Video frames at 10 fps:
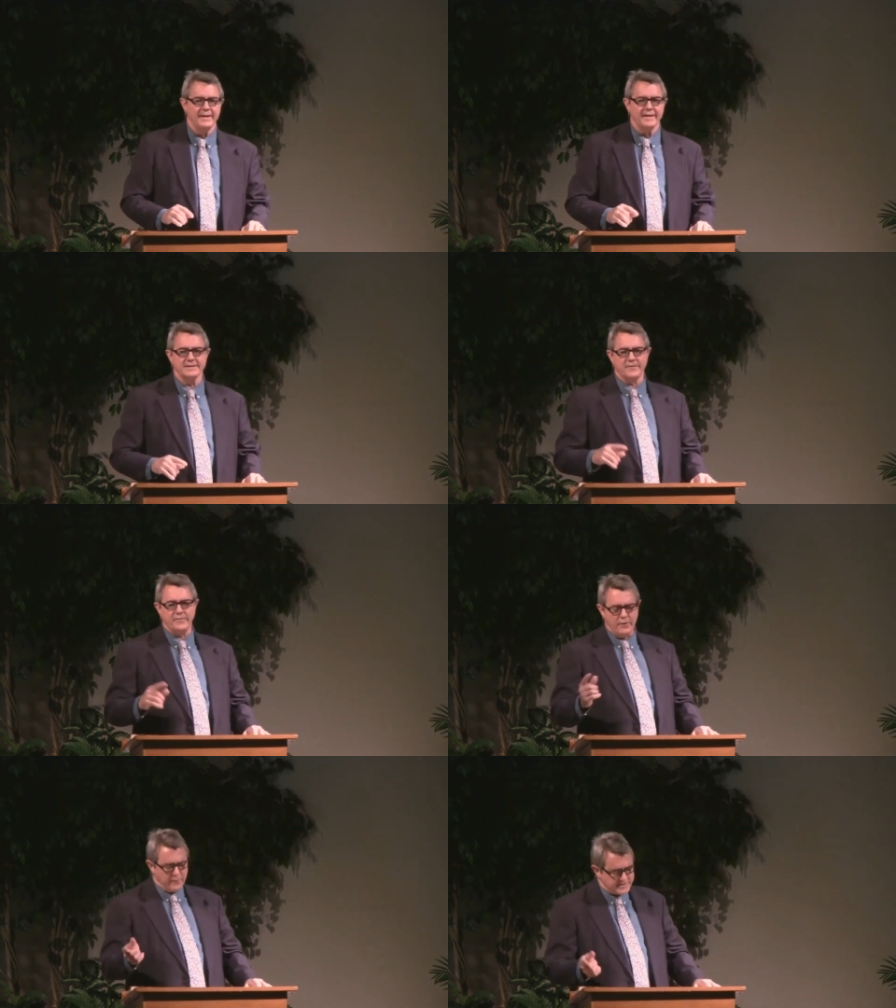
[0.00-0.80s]
Because if
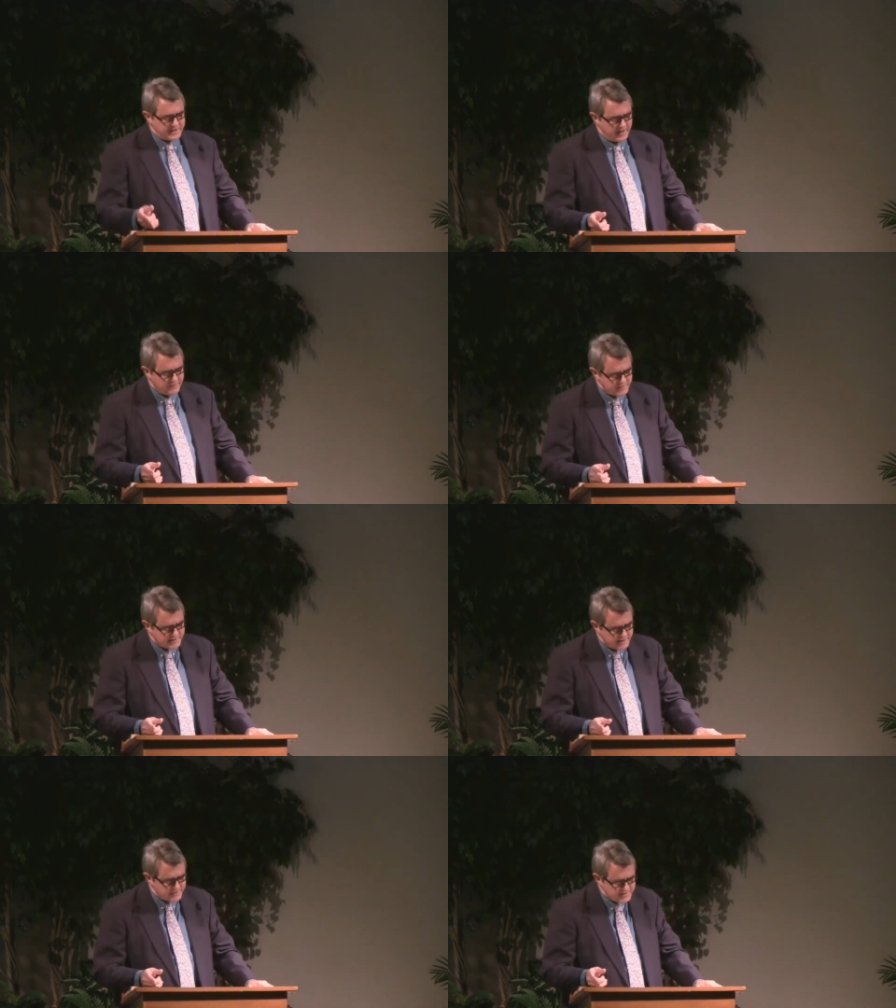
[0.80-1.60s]
you, if you
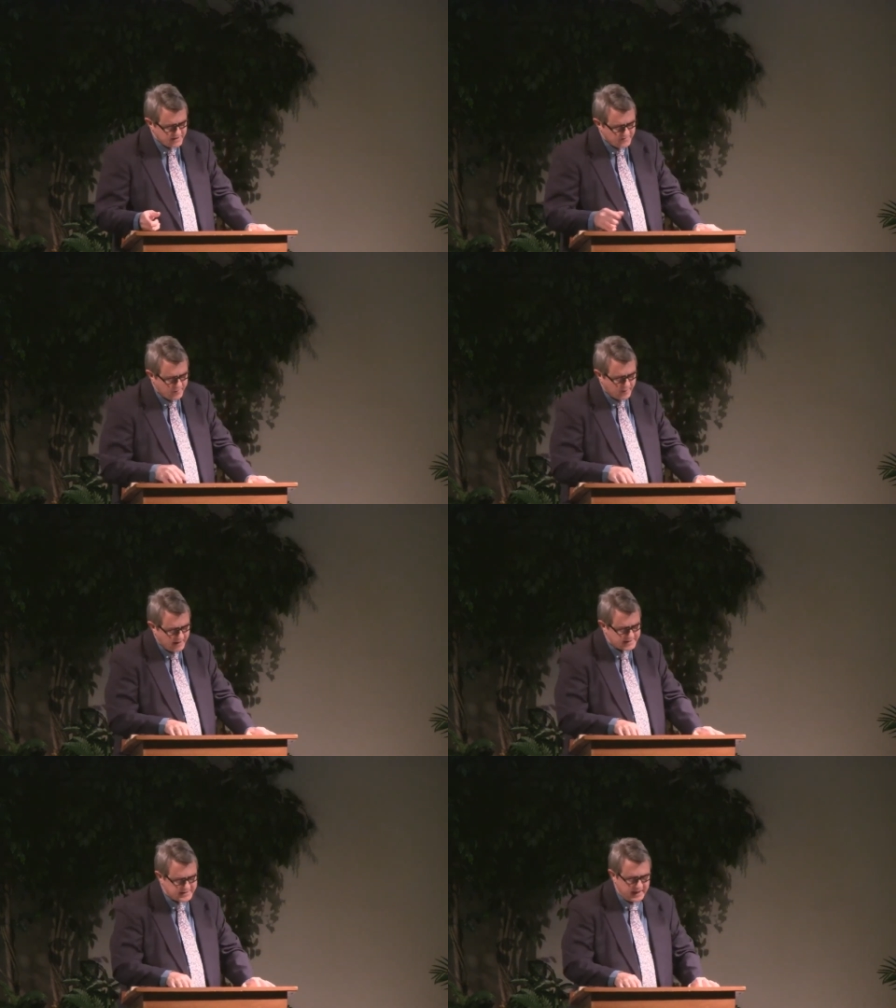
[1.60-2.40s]
set yourself up
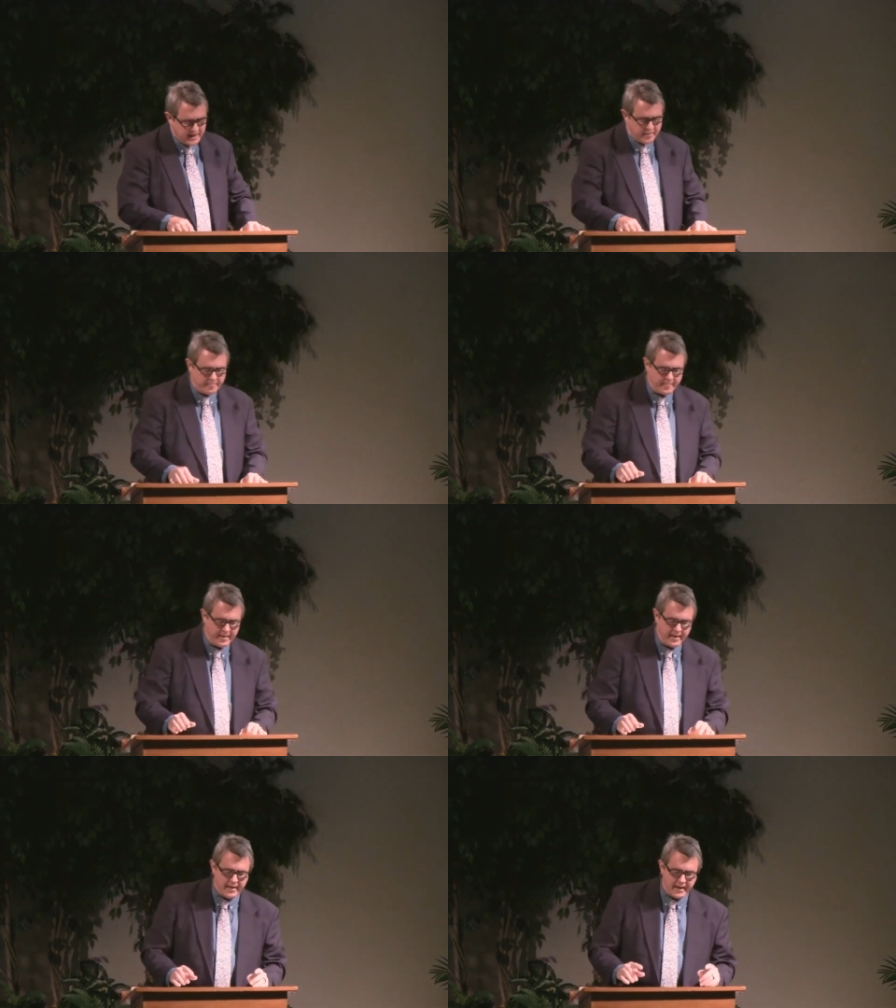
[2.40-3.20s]
against them,
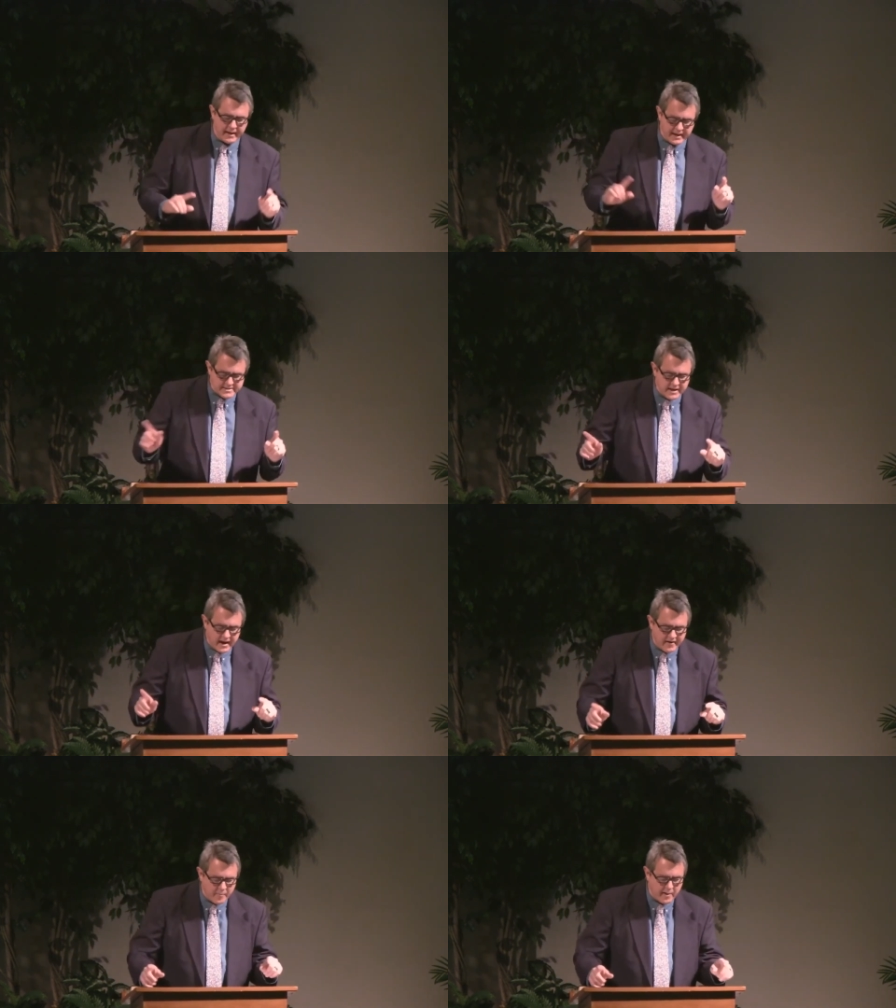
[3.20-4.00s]
against the
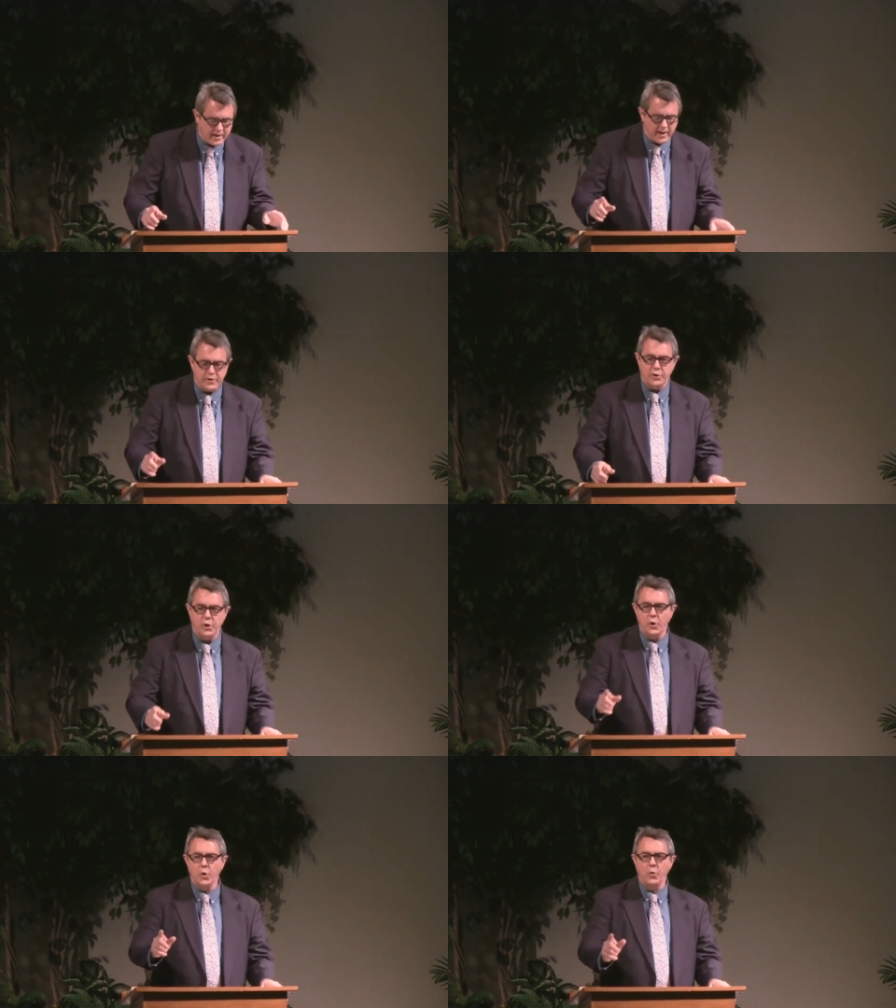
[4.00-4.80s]
government,
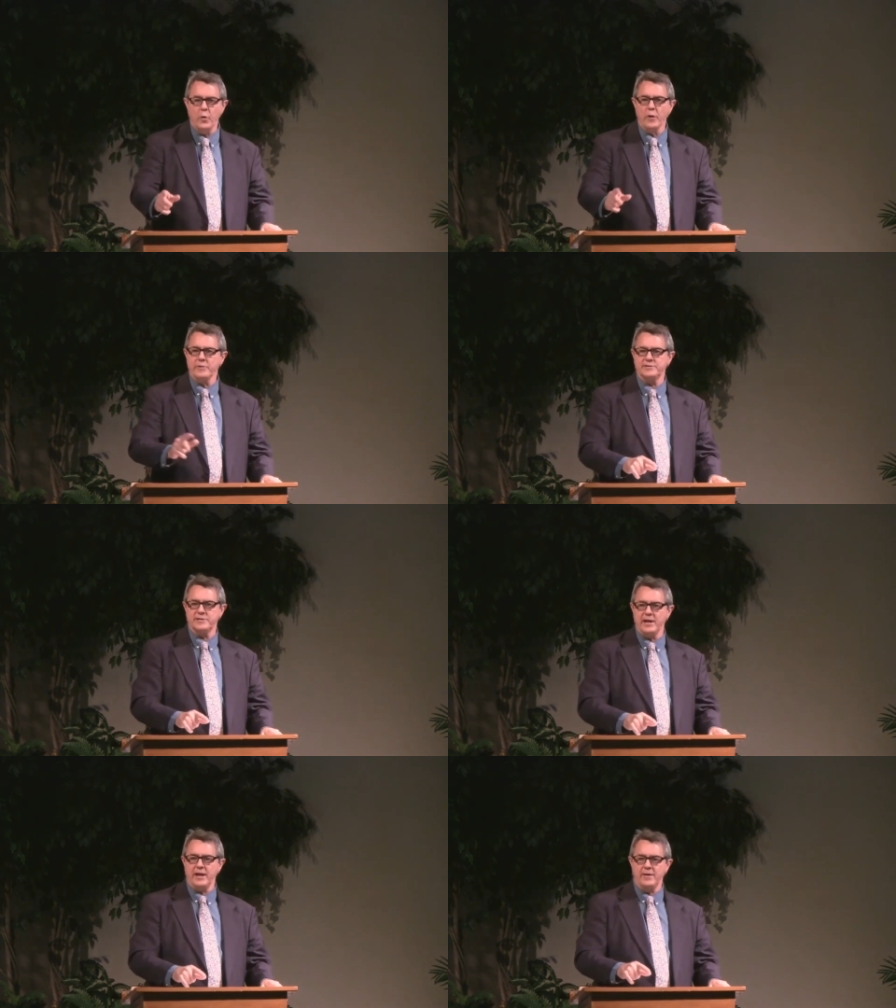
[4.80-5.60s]
you will
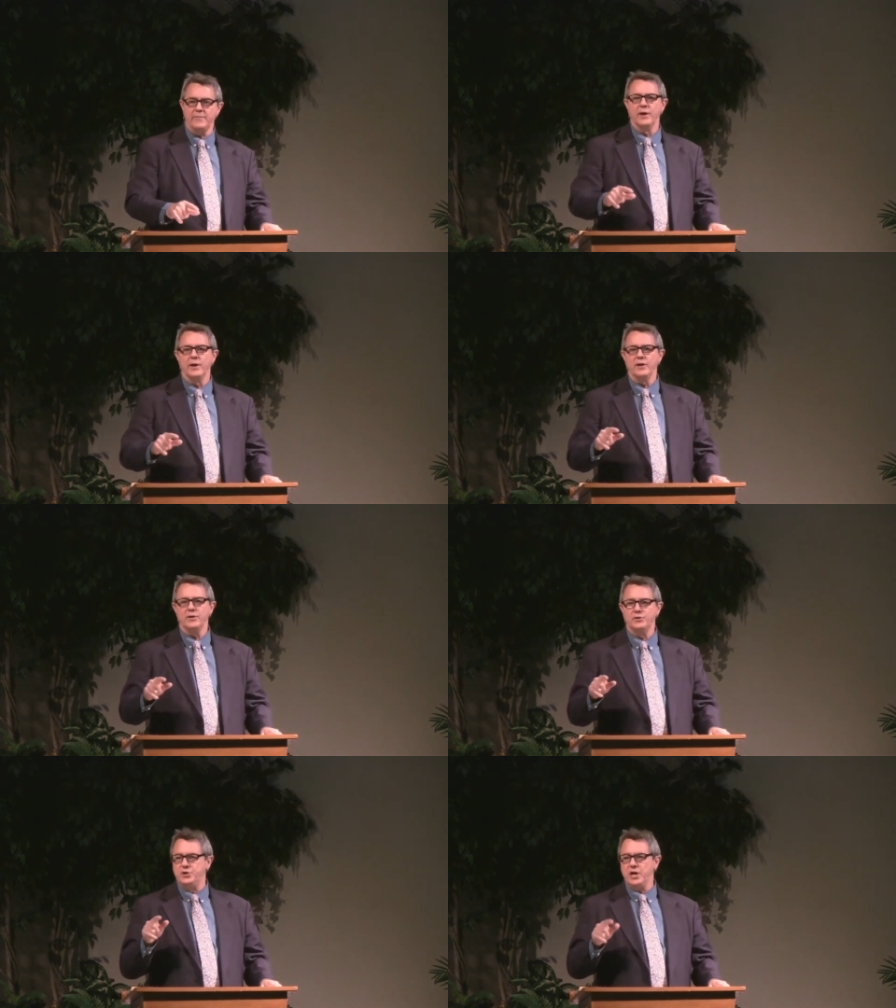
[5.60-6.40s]
receive
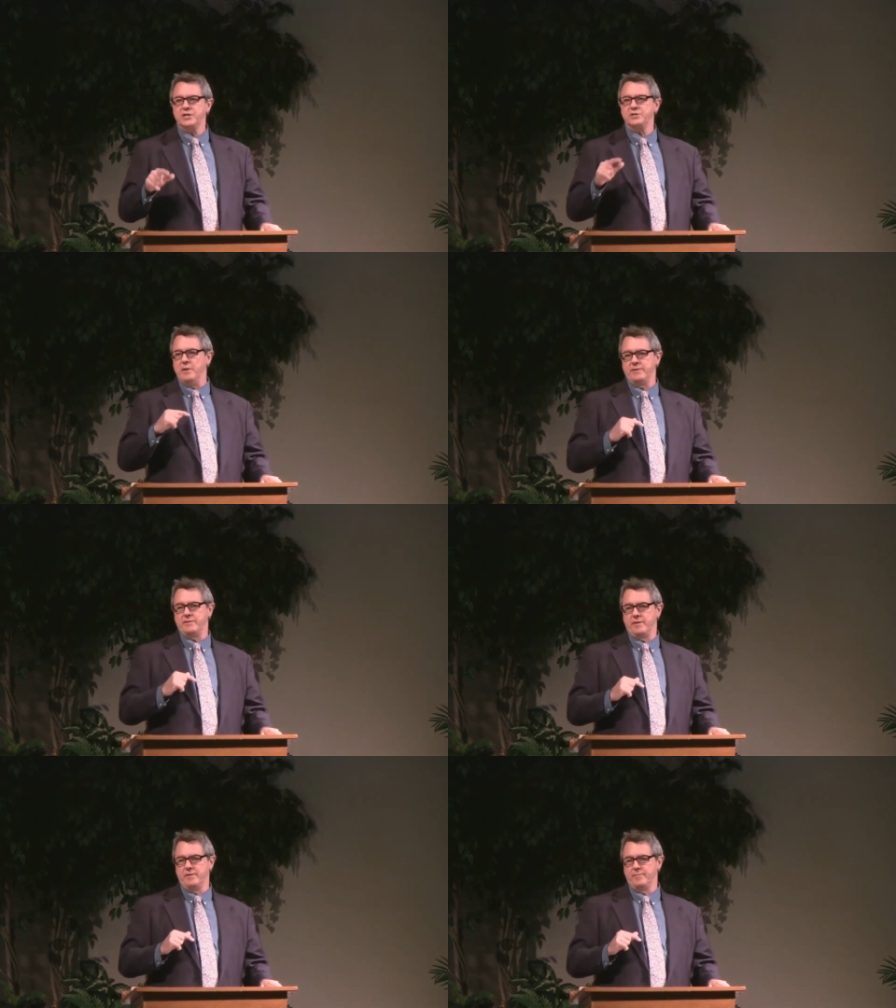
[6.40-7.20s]

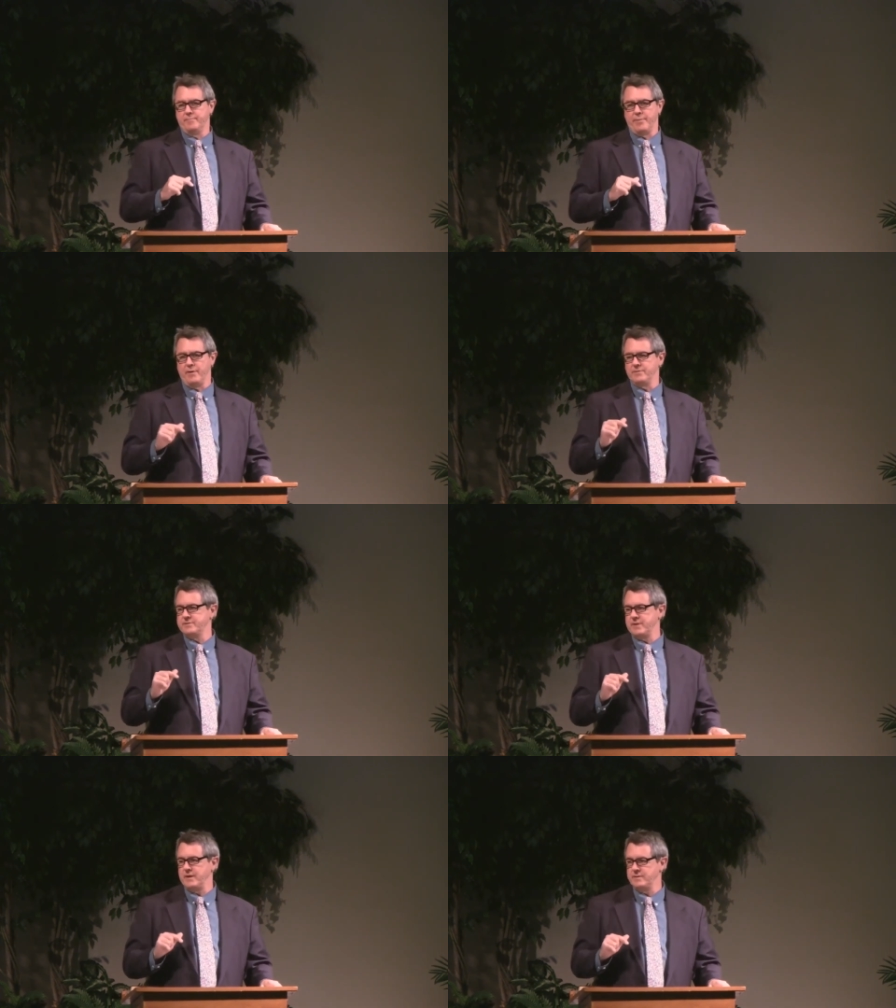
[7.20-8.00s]
judgment, Paul
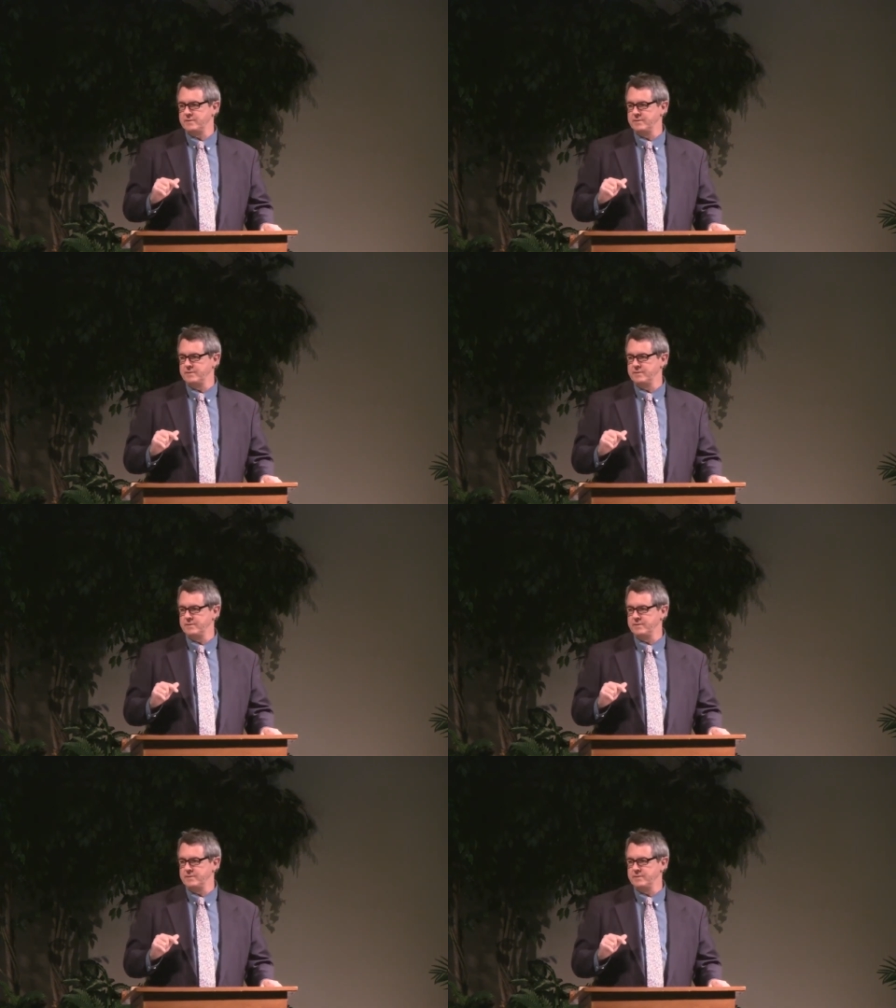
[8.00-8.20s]
says.